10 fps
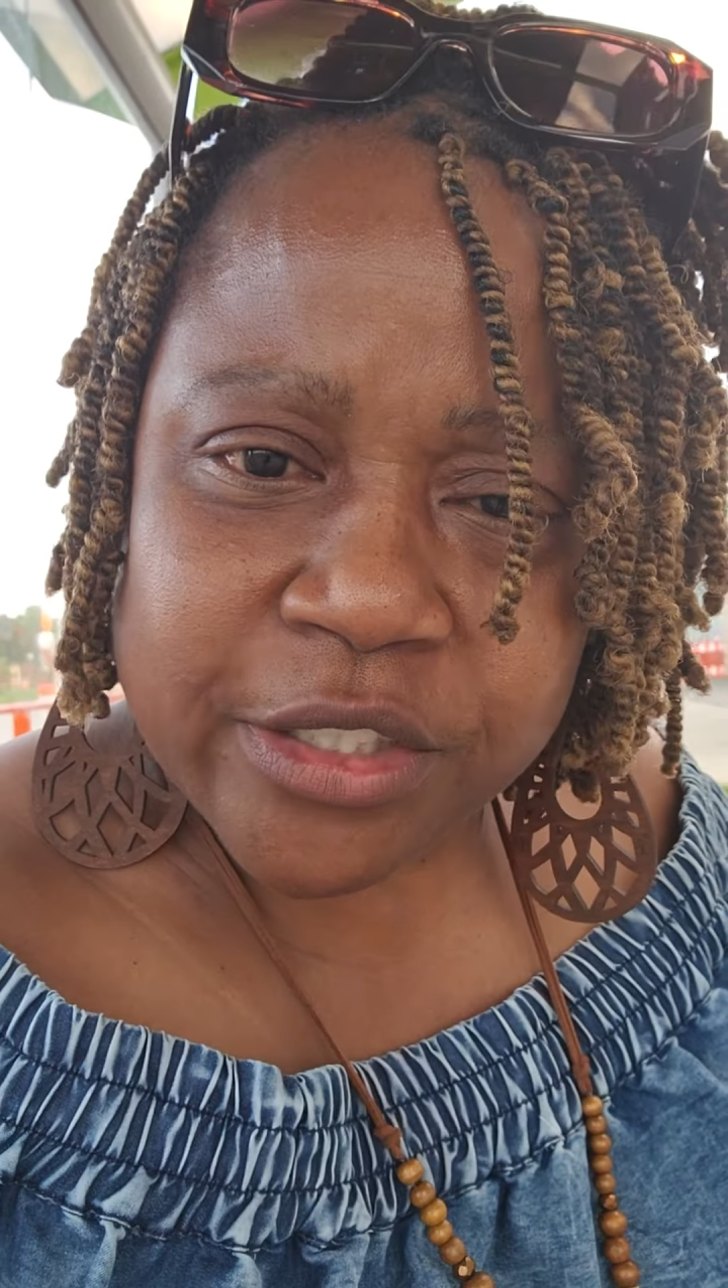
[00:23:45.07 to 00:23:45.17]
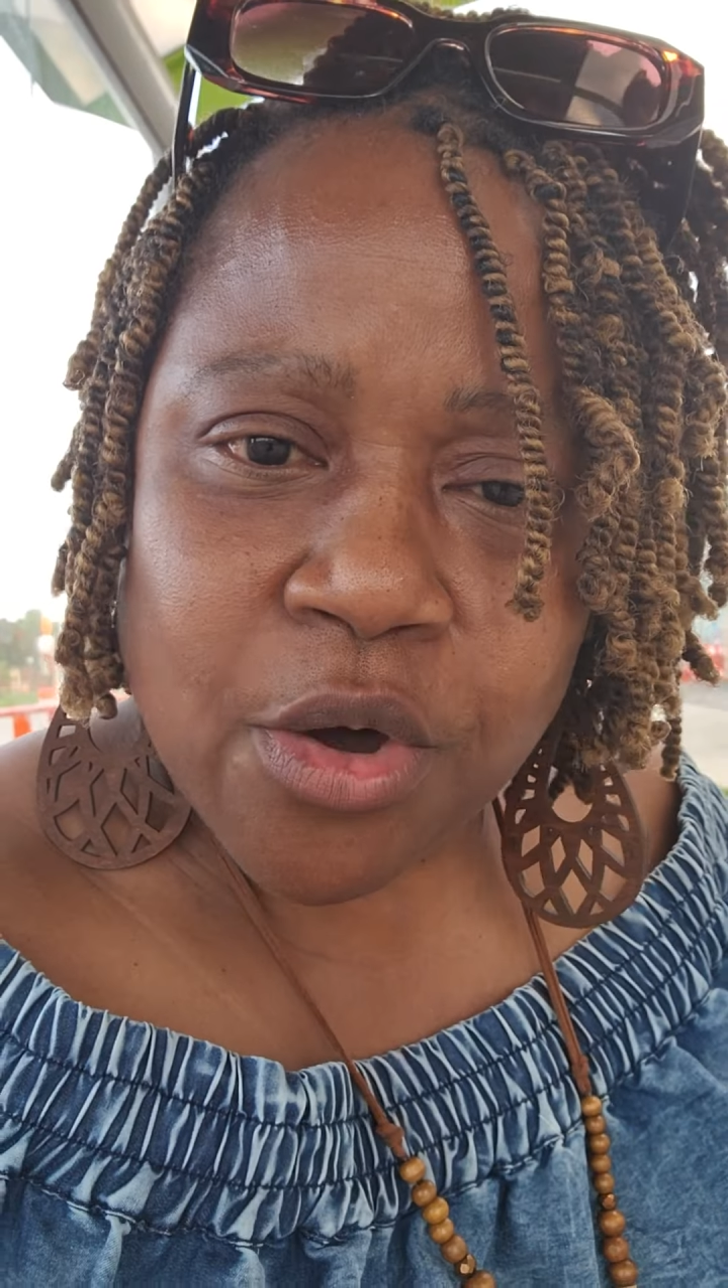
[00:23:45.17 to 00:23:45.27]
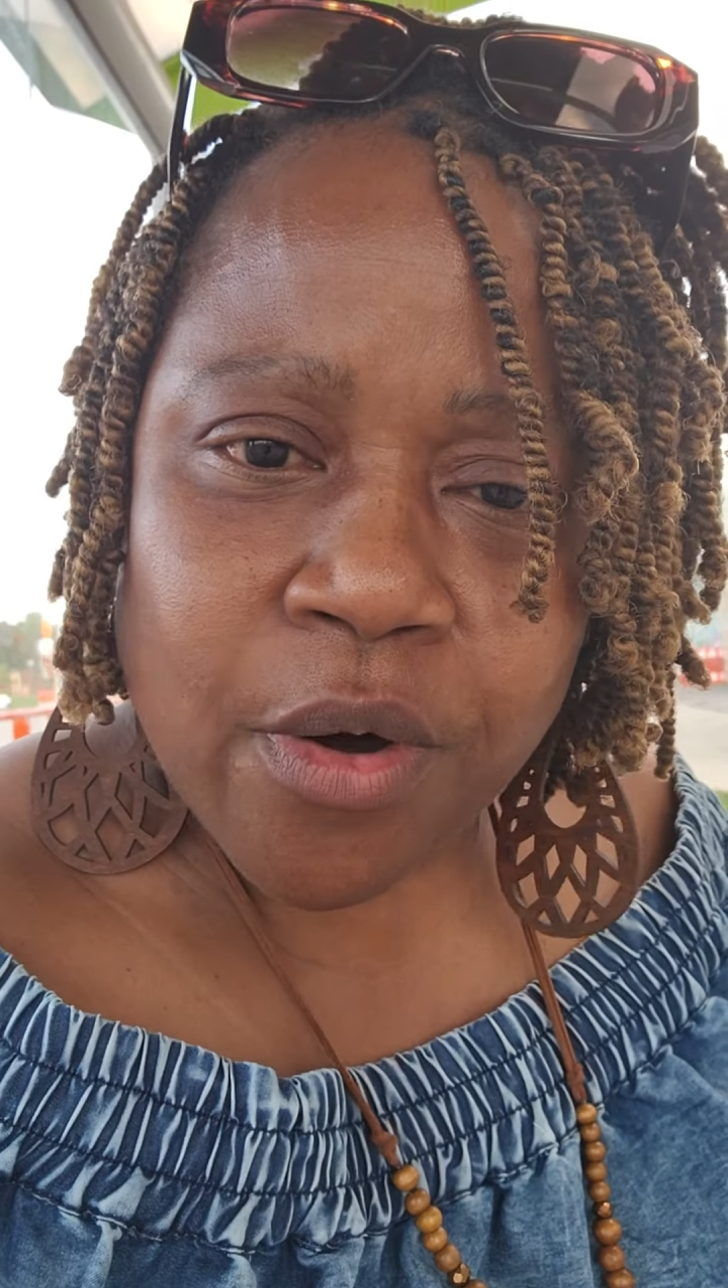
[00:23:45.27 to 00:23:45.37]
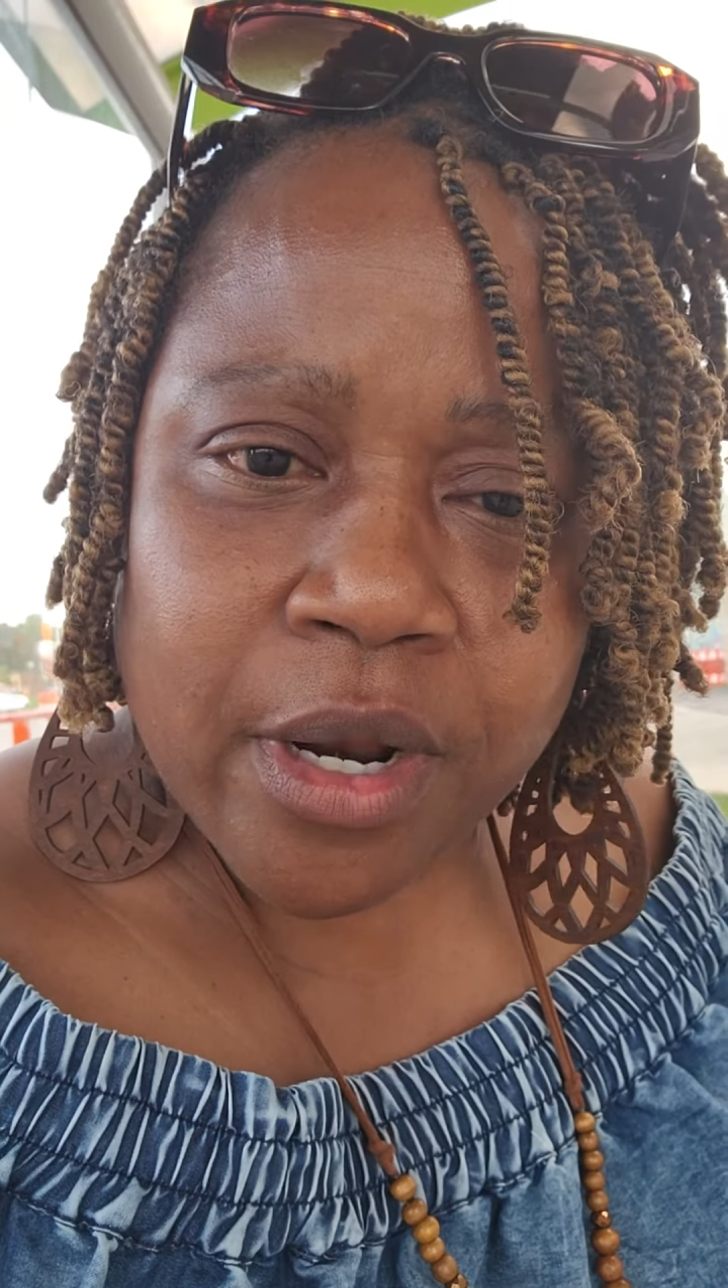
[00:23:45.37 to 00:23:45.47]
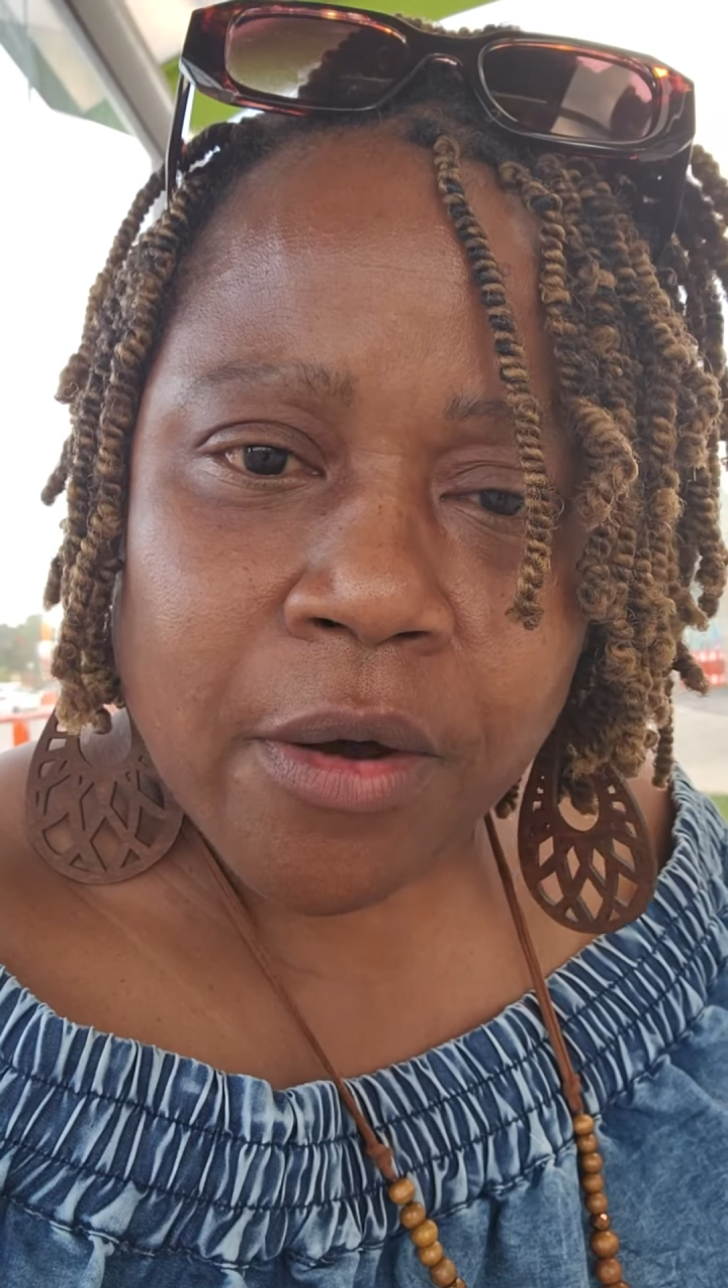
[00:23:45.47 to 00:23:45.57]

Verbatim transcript: it's going